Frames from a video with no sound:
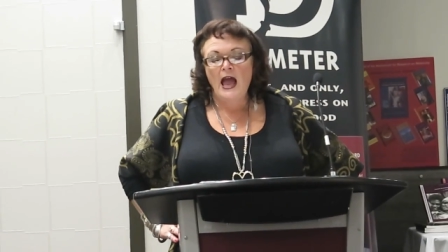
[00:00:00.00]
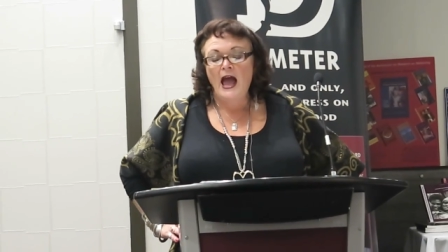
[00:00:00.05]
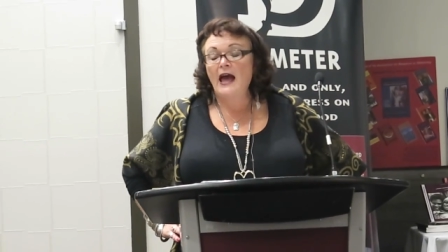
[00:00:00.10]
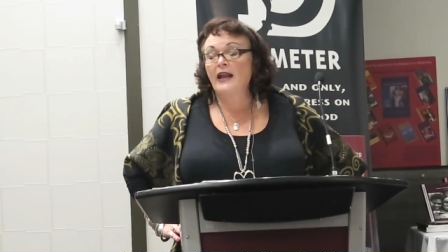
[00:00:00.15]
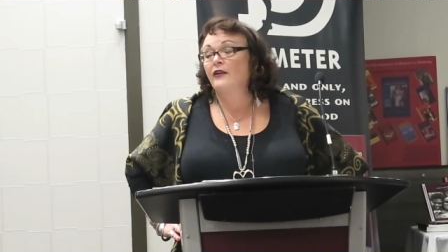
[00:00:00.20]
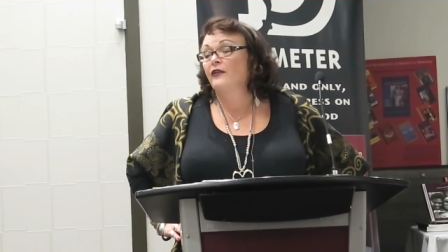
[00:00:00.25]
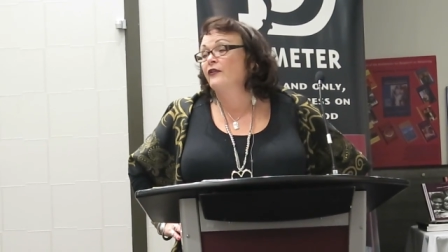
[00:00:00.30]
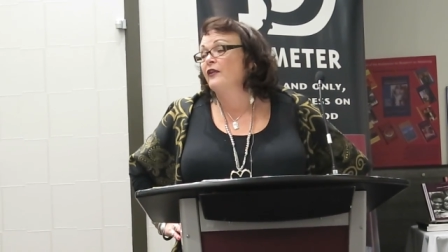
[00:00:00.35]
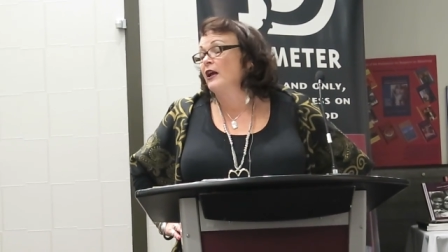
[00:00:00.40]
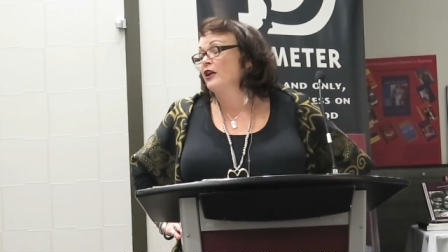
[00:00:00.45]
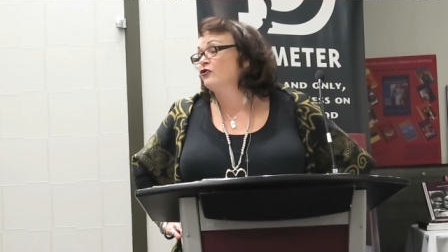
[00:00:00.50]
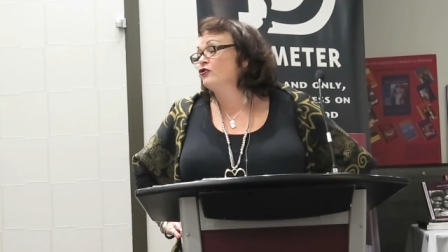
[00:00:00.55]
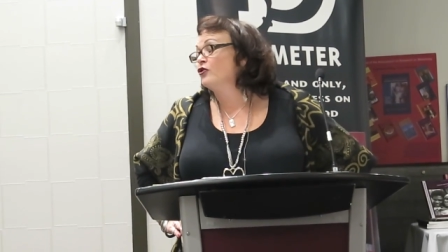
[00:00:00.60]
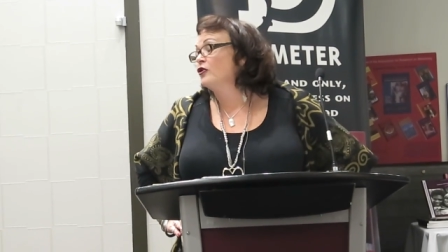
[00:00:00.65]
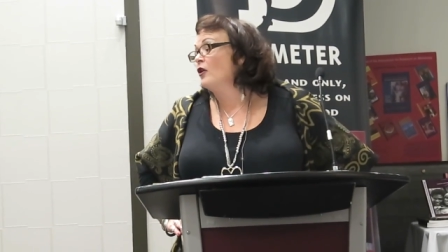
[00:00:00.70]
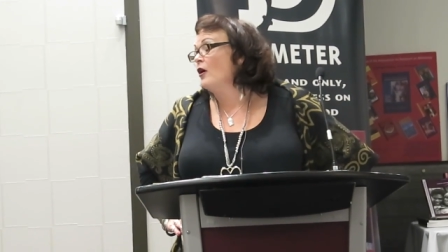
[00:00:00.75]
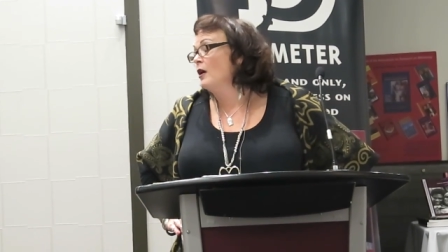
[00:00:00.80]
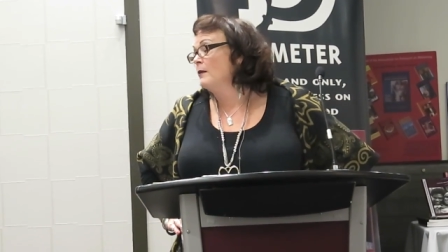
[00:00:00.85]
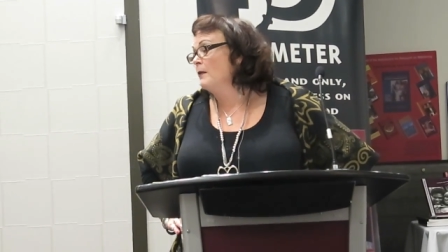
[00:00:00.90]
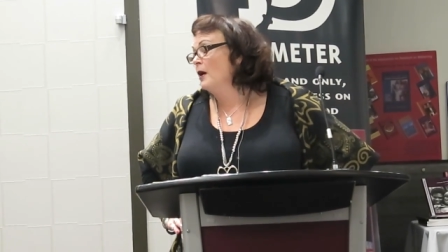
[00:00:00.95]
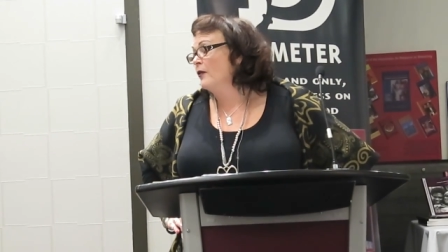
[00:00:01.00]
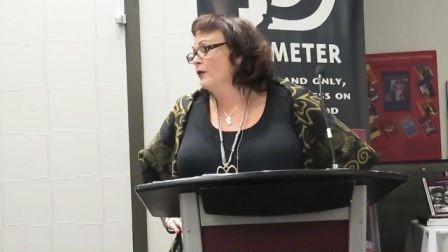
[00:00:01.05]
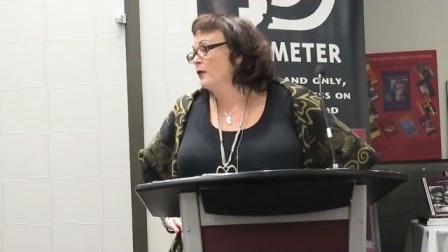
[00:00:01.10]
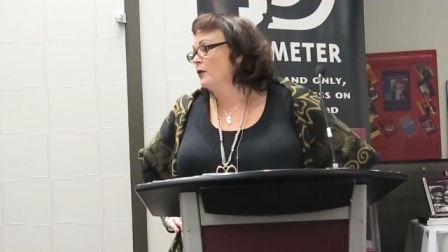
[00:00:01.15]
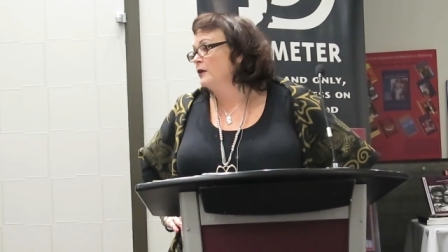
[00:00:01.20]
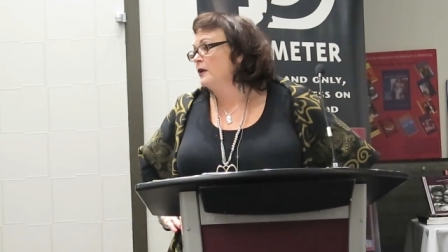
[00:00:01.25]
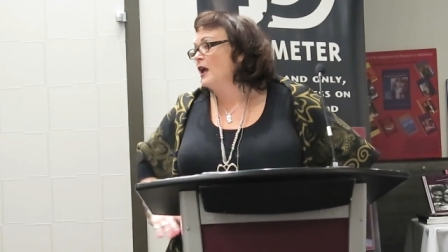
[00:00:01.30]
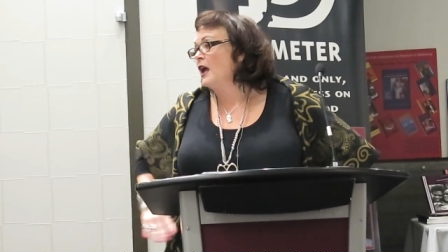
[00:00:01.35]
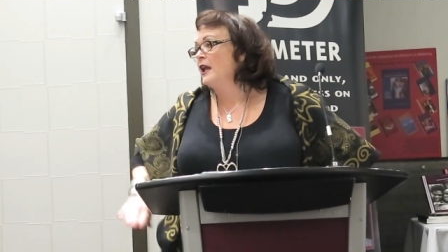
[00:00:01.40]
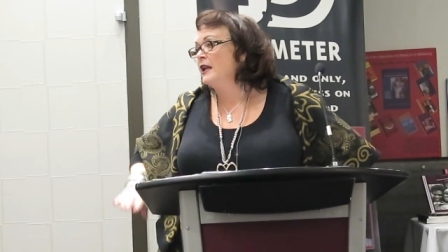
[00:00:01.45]
had a section on
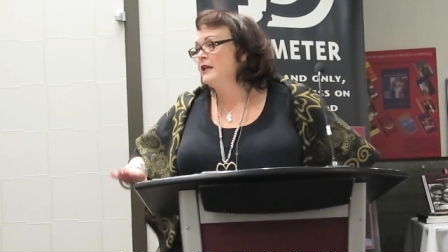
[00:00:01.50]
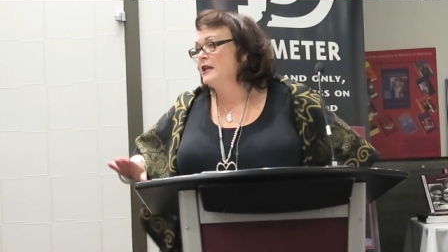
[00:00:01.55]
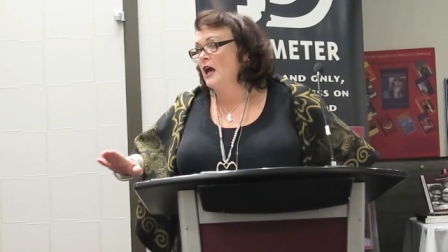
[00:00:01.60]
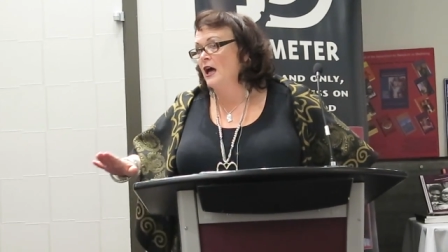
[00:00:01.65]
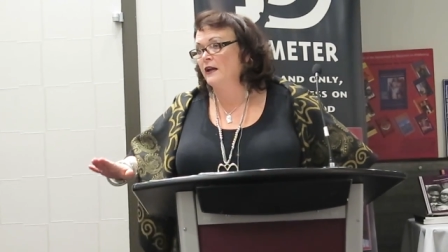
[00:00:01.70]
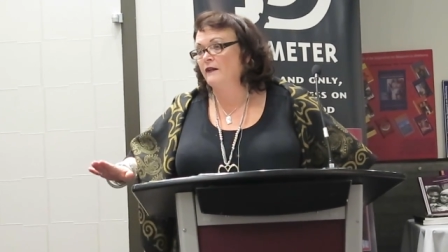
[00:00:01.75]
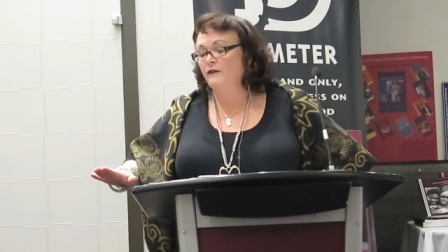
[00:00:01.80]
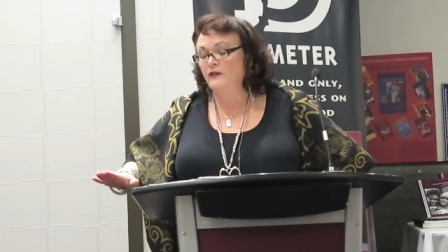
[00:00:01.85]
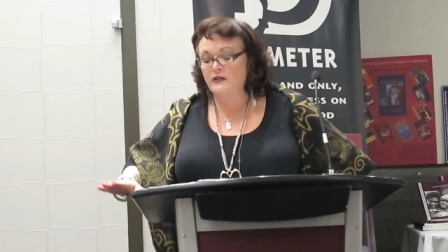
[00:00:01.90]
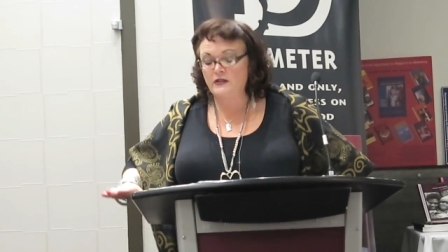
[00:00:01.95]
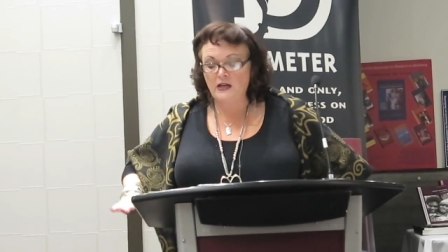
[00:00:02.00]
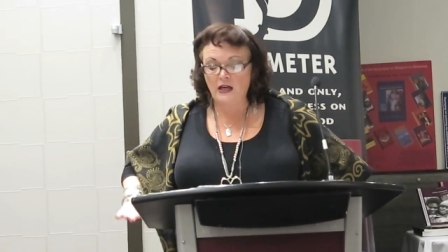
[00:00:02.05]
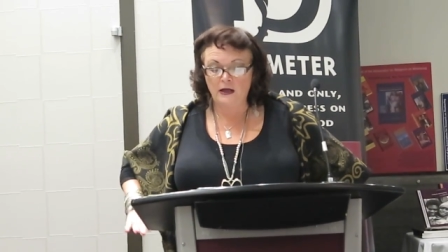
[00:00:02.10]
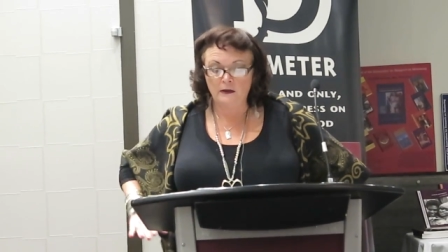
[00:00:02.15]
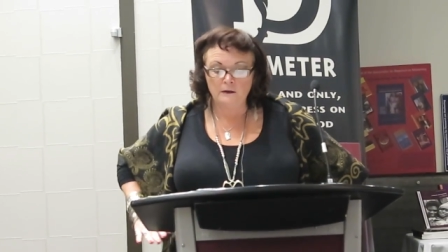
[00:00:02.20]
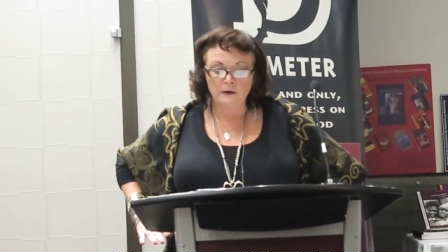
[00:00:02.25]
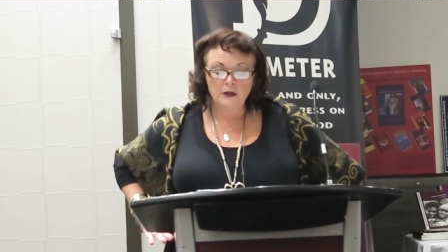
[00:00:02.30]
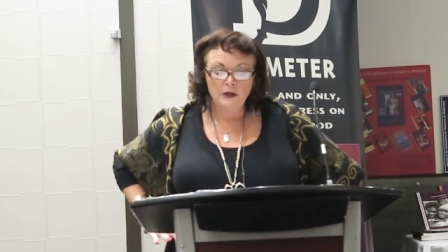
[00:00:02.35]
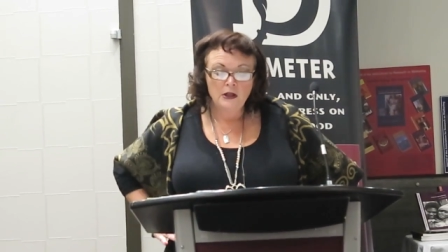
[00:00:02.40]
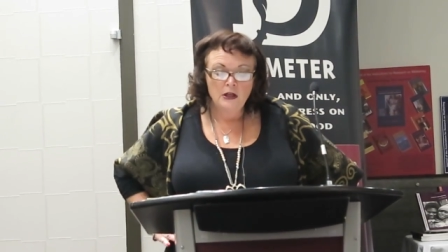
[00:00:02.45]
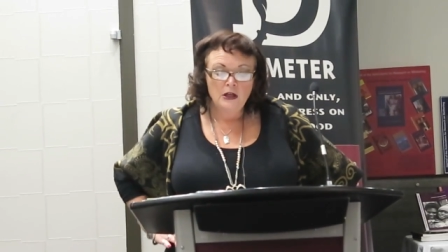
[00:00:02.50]
motherhood. None of the 10.